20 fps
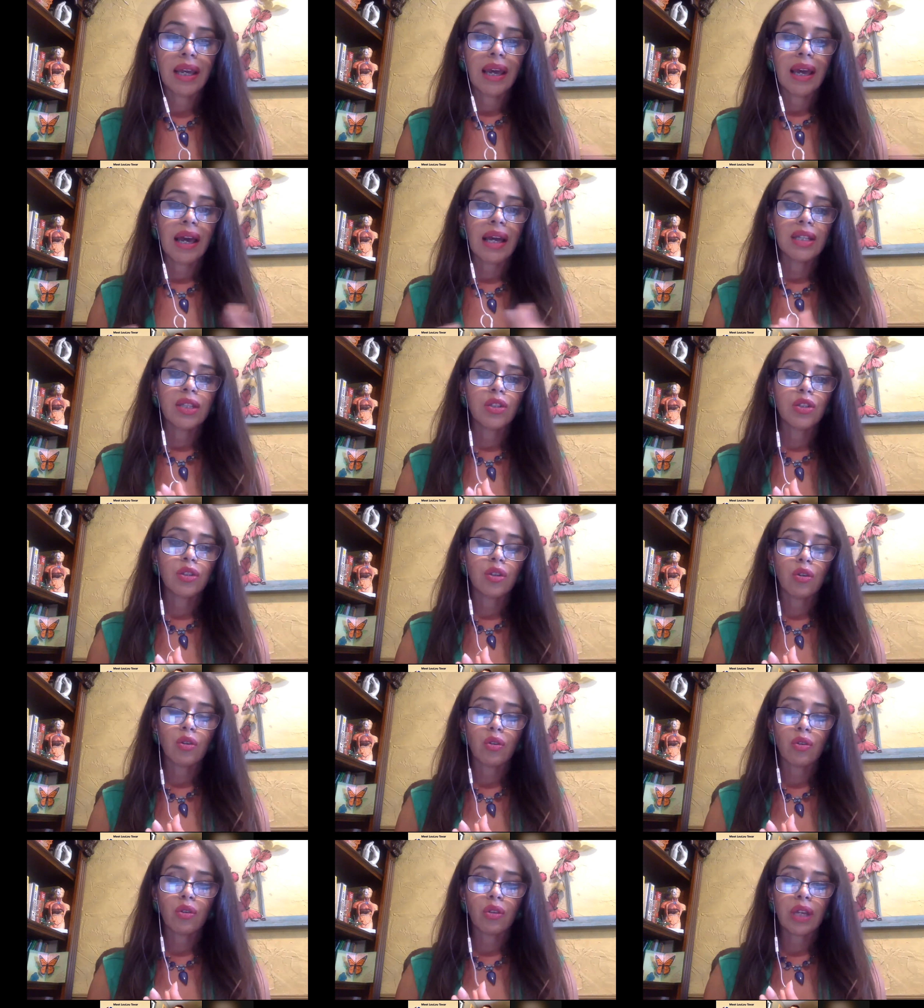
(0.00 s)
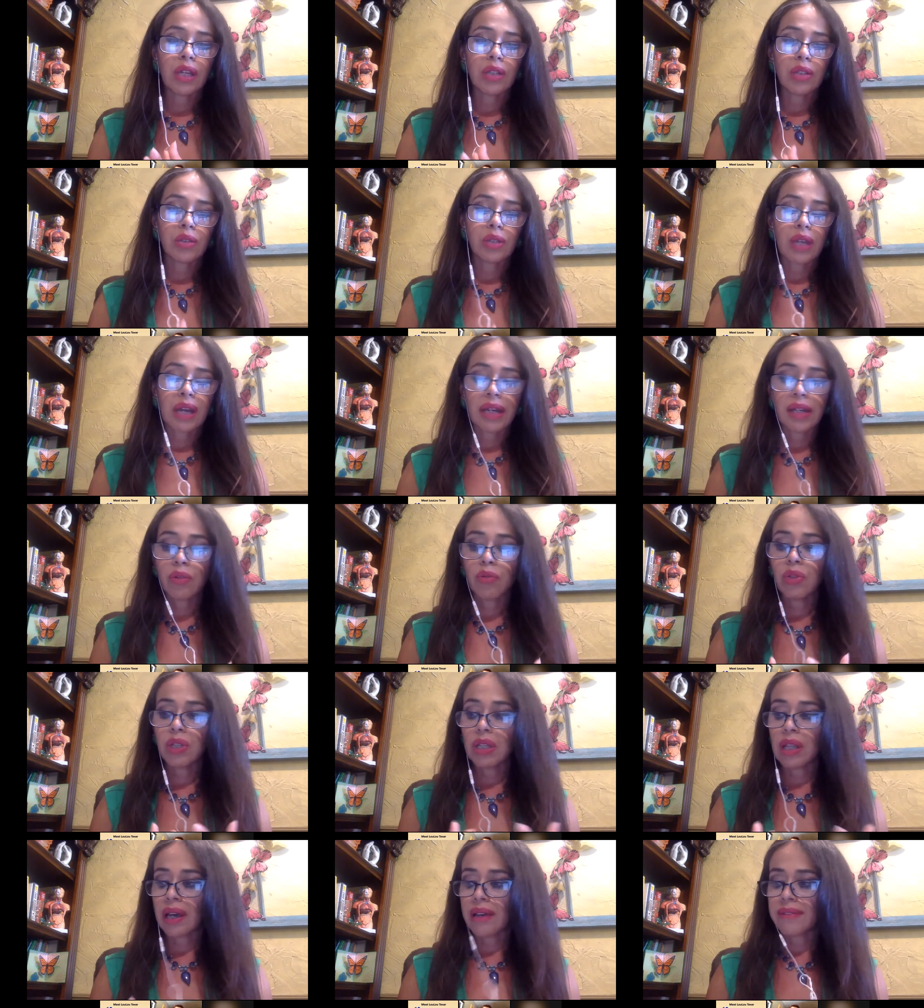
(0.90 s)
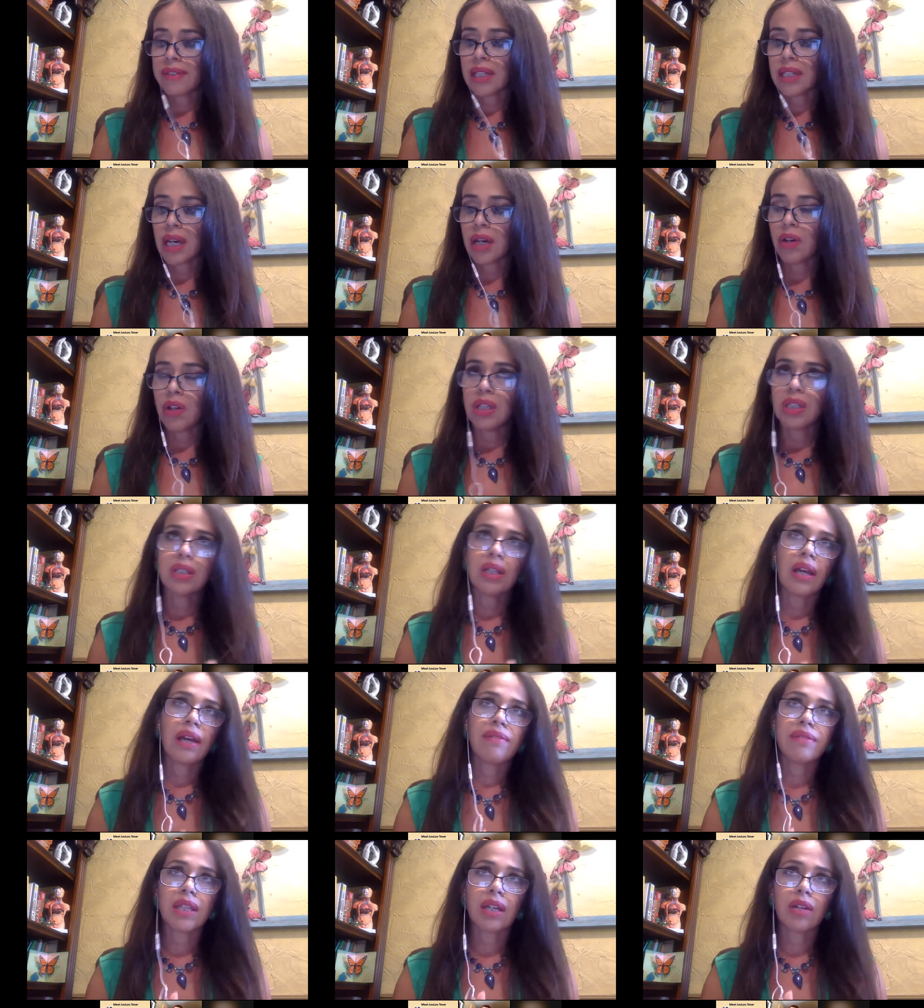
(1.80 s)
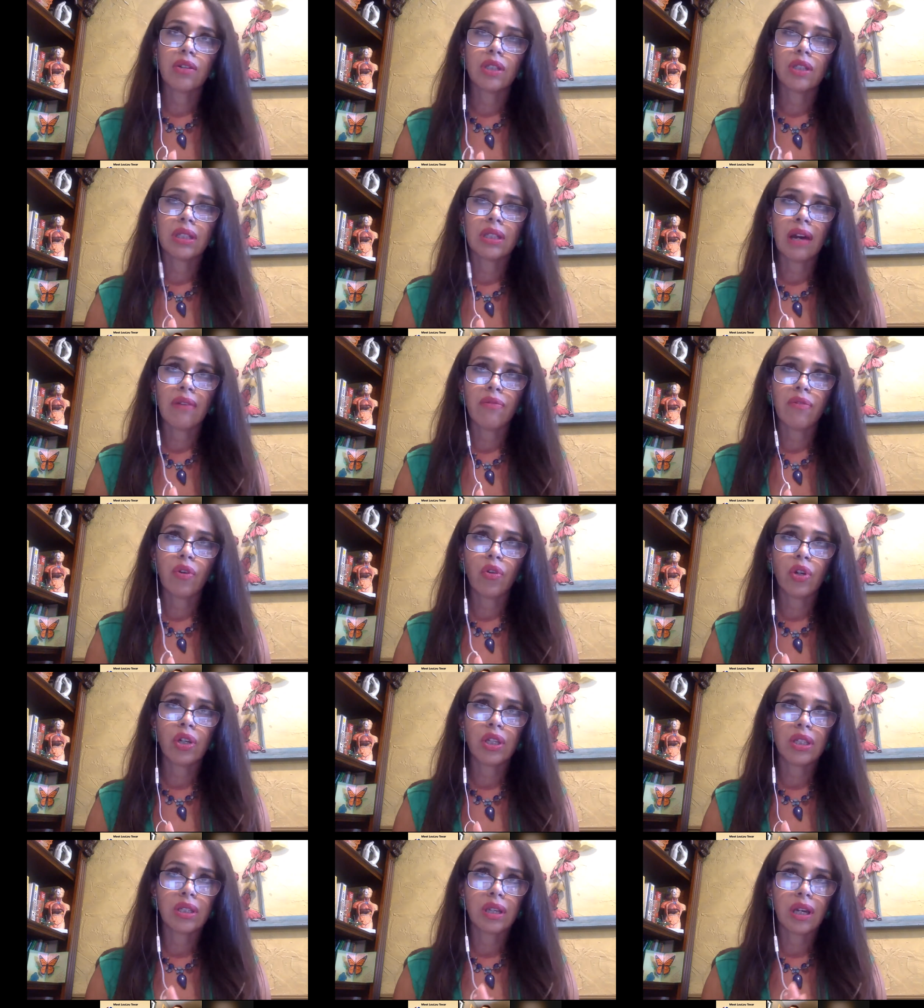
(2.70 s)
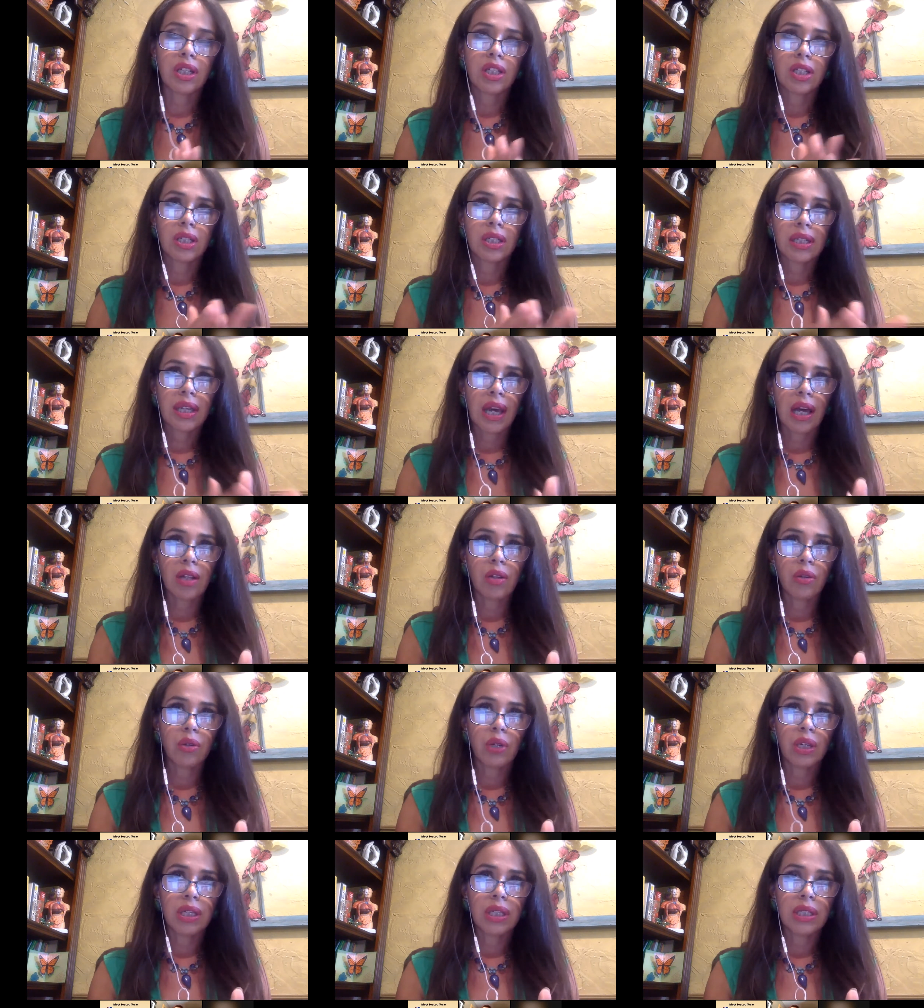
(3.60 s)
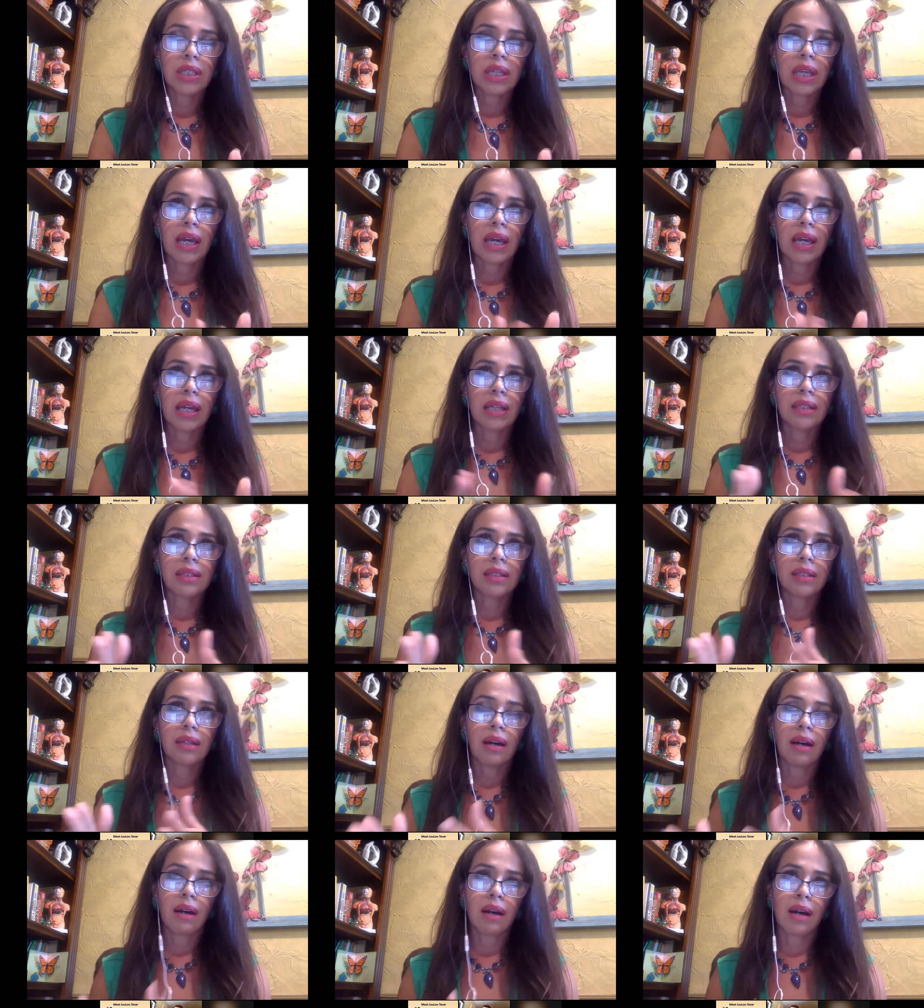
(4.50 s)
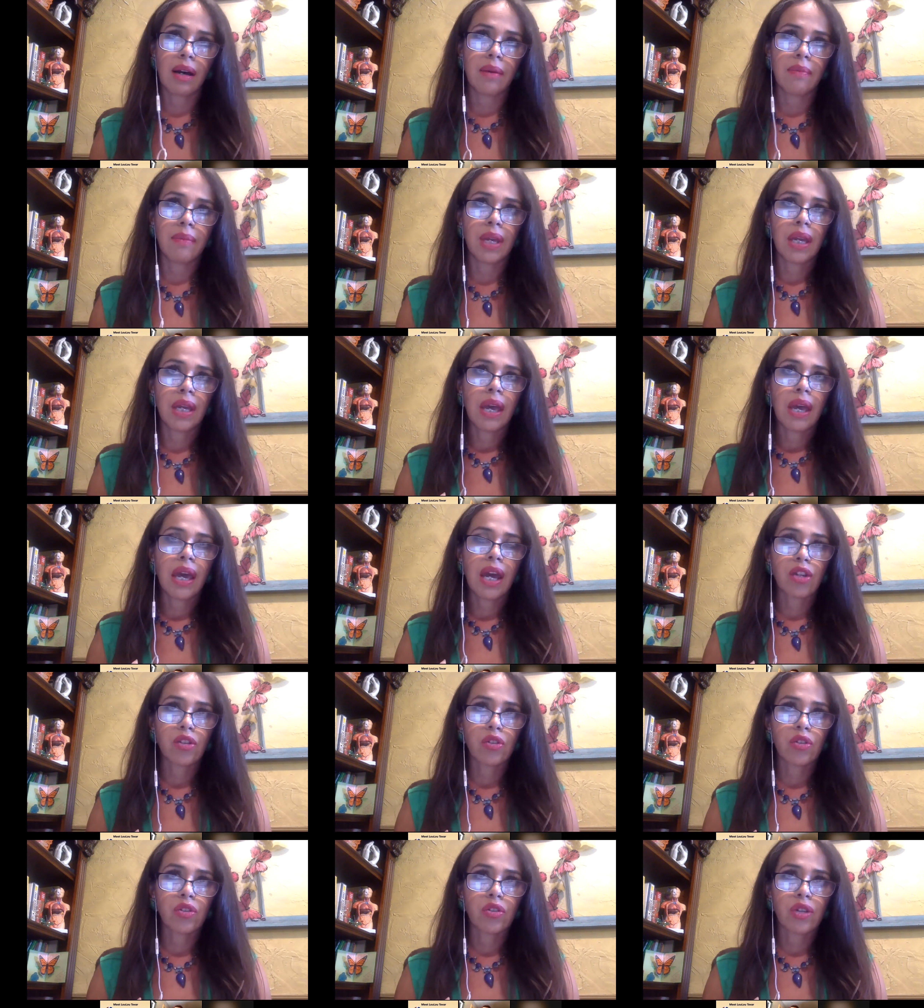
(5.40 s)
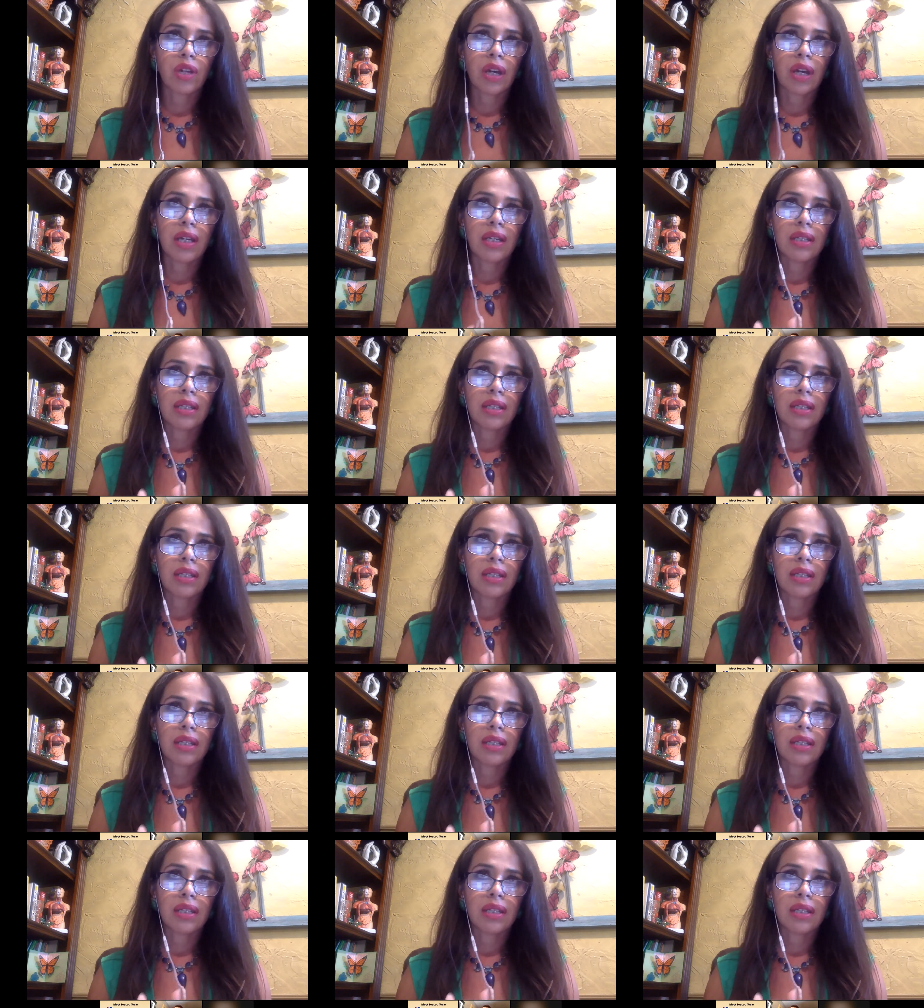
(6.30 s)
And so that's kind of what lifestyle is. Lifestyle is not focused on just calories and exercise